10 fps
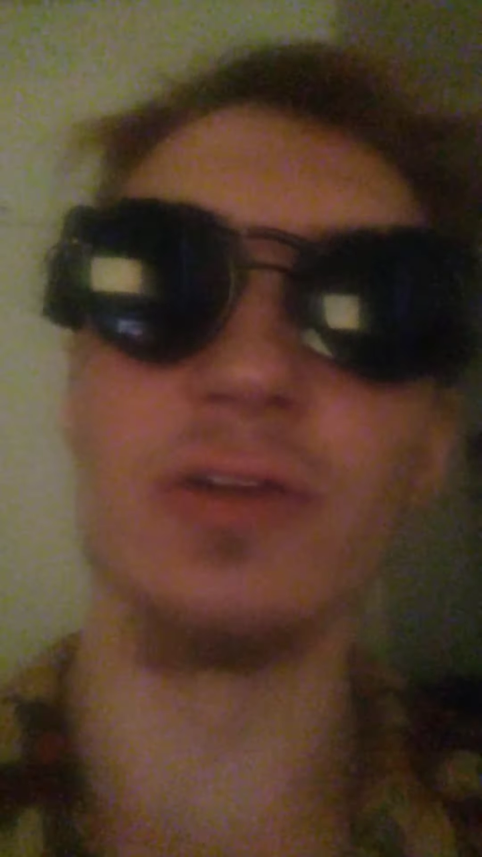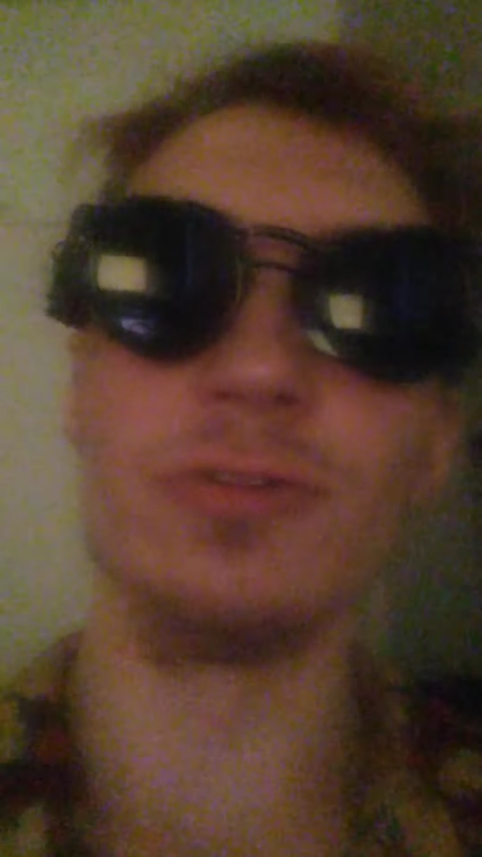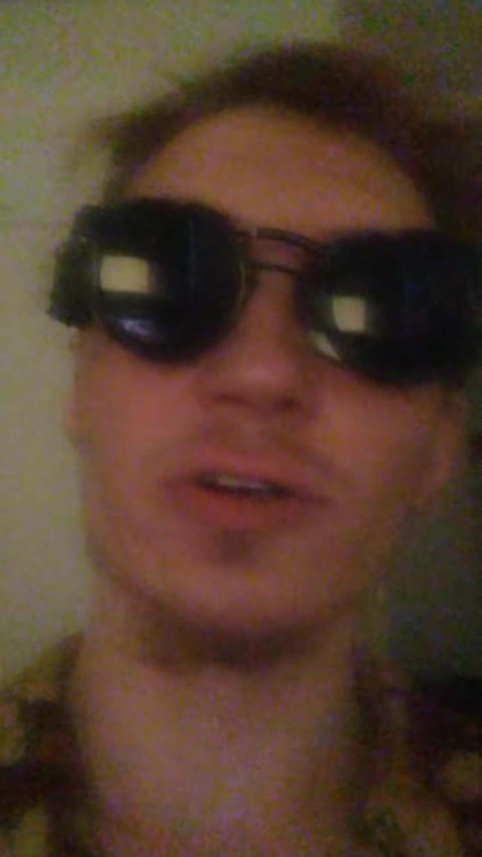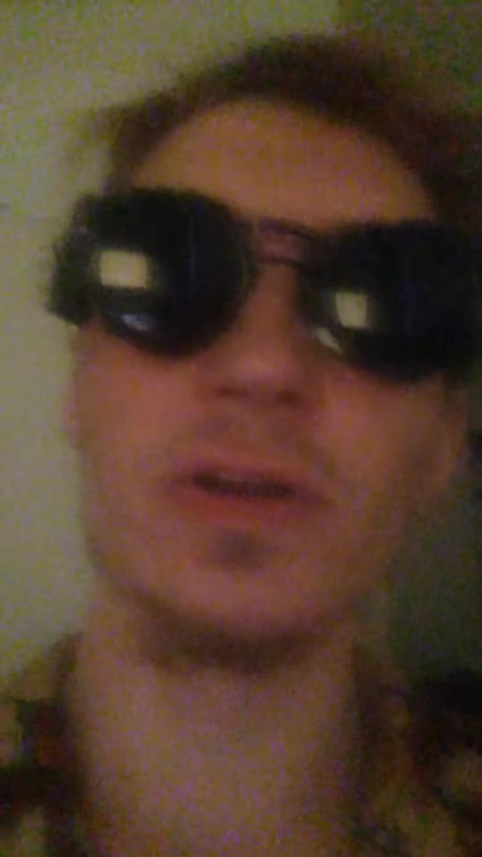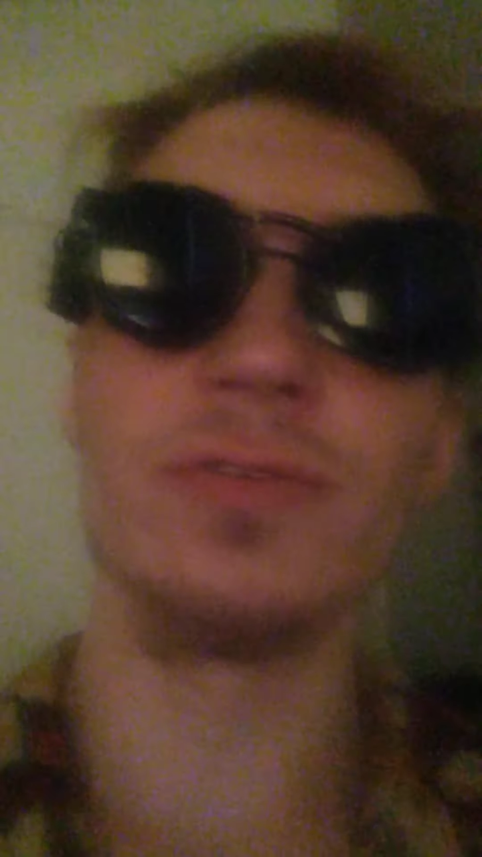a
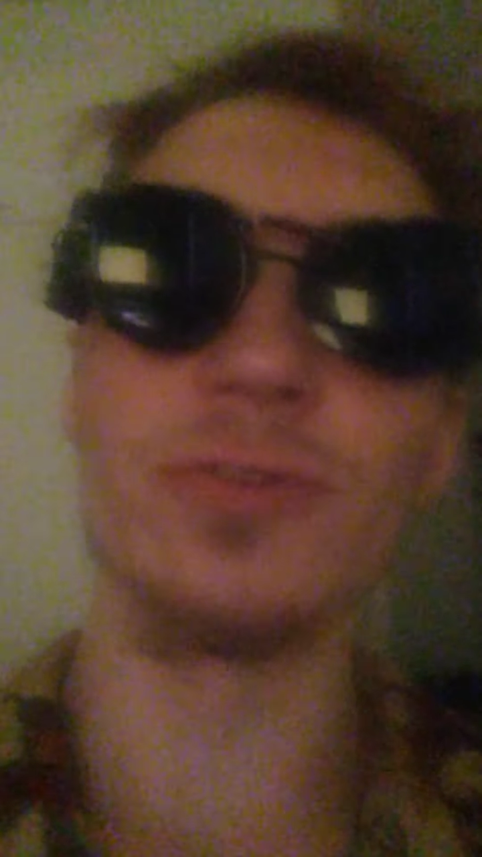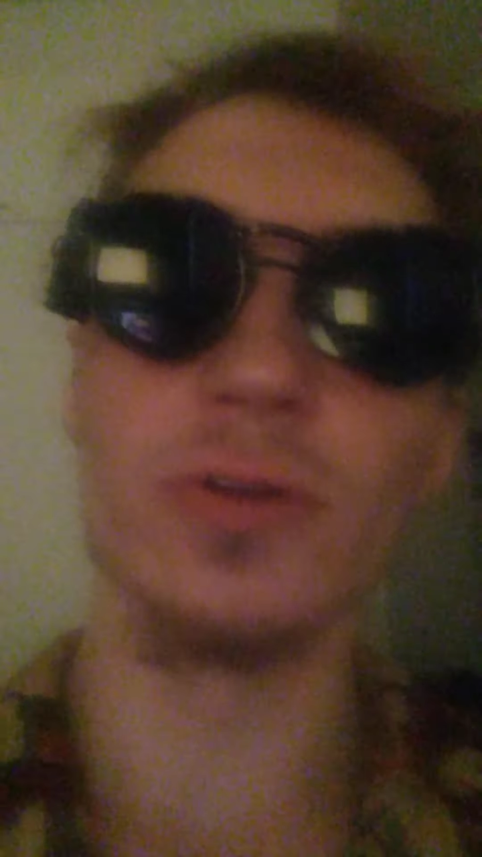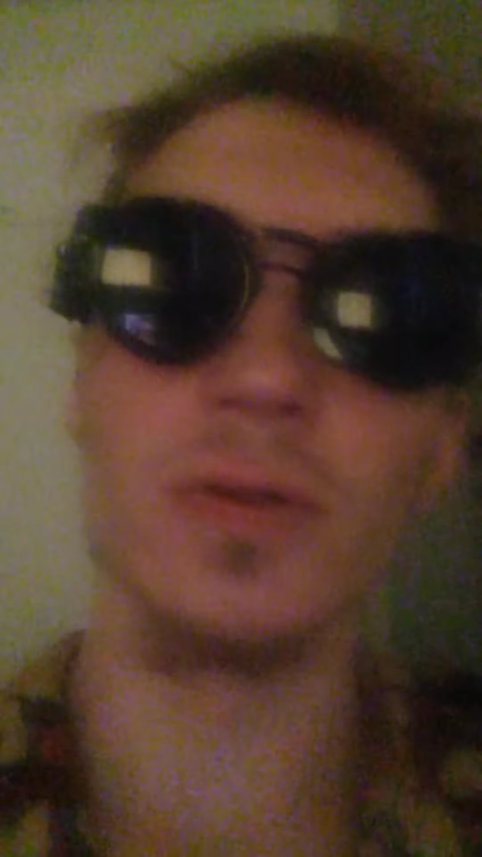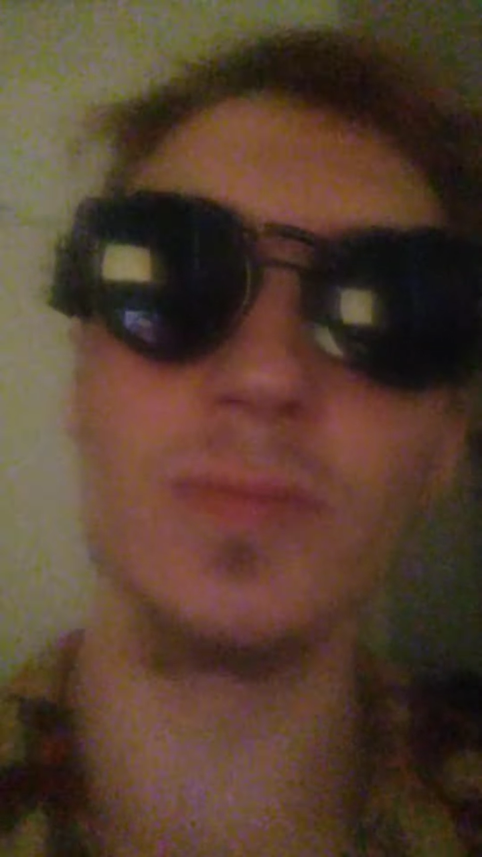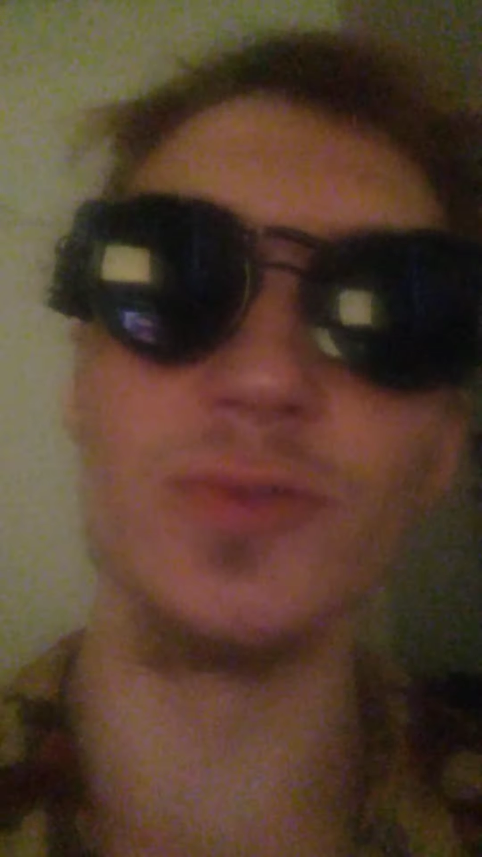rock and
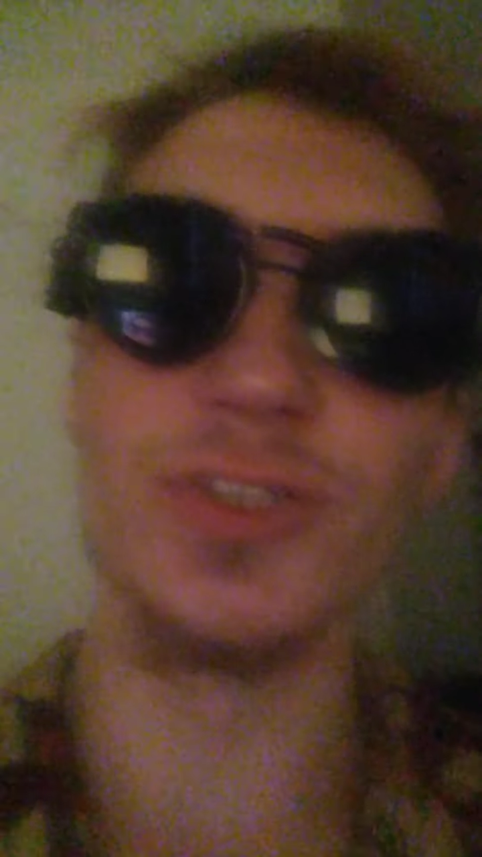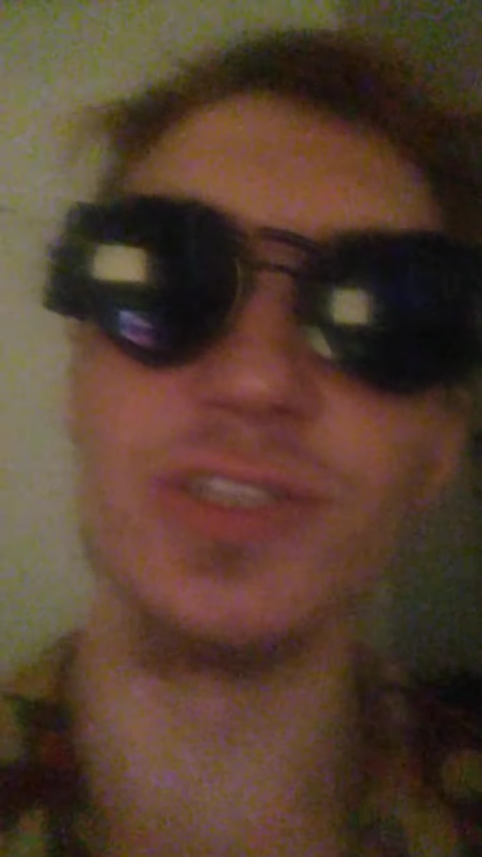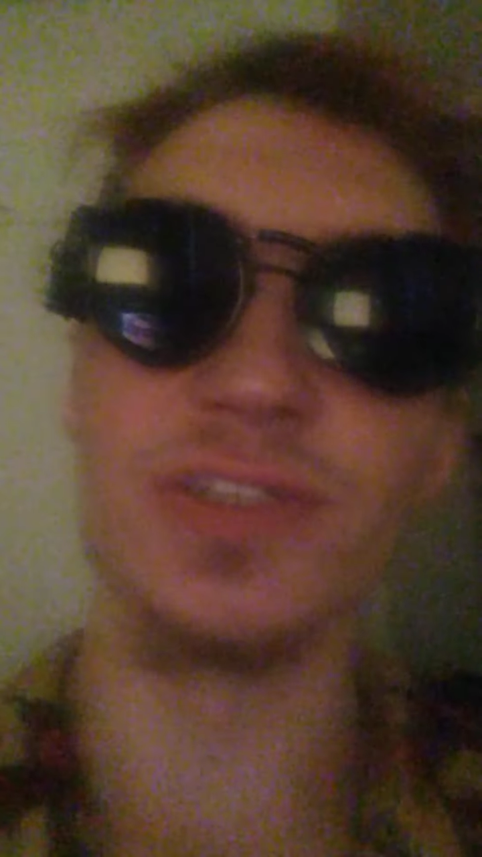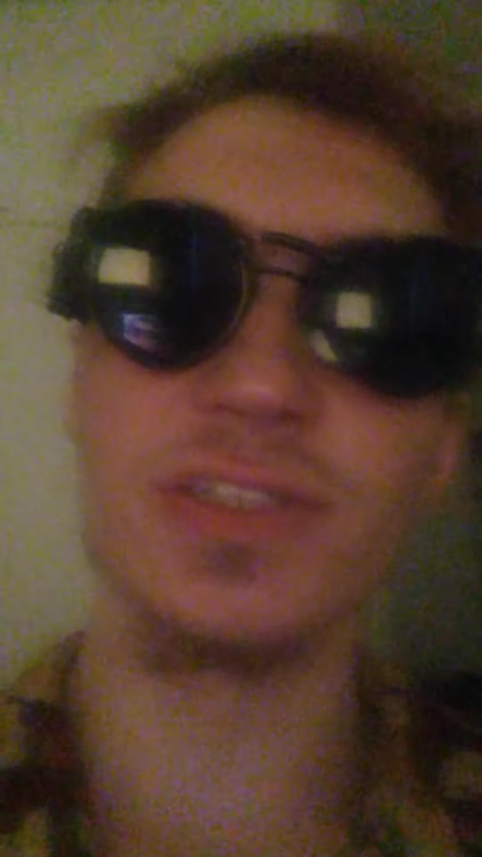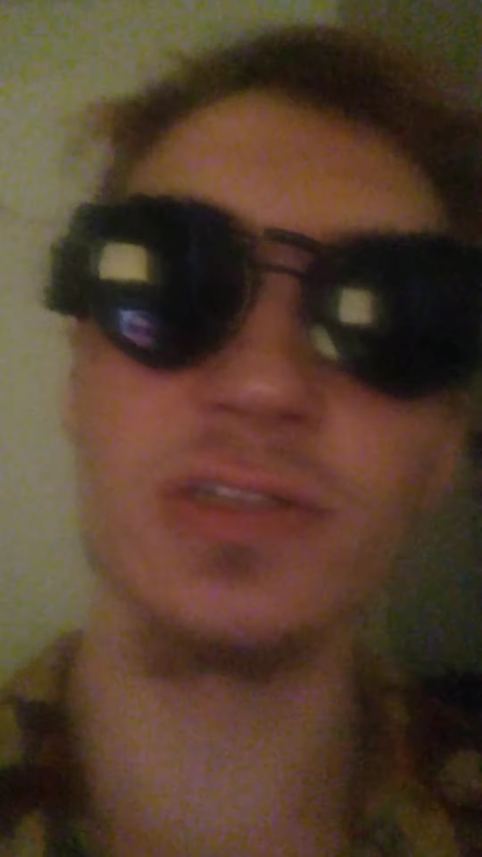roll
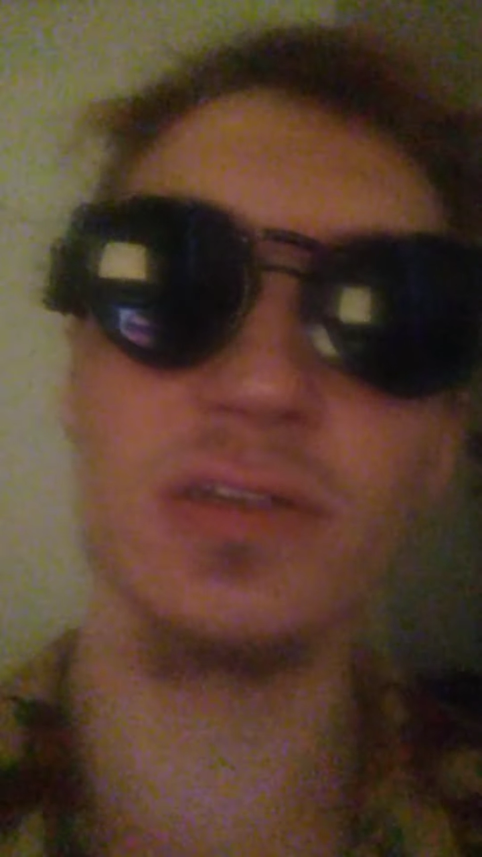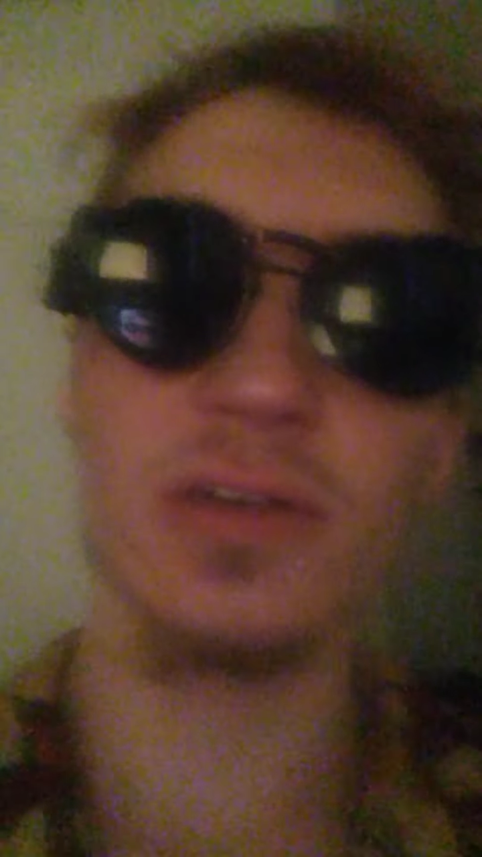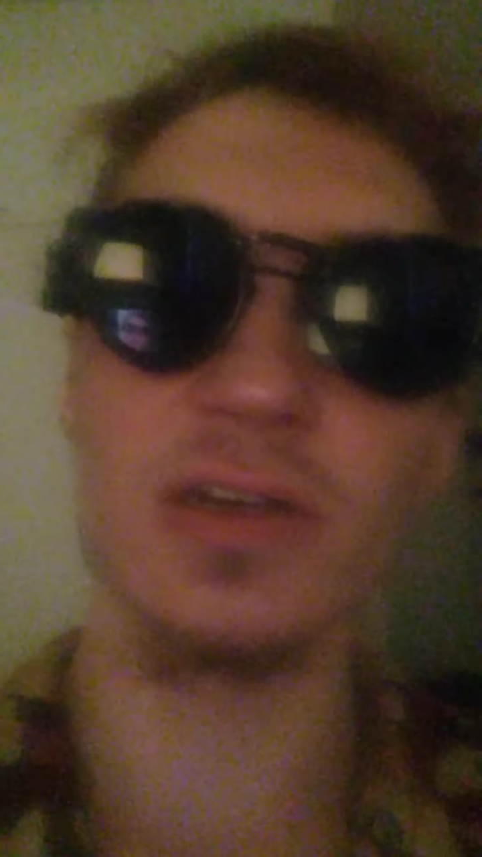musician.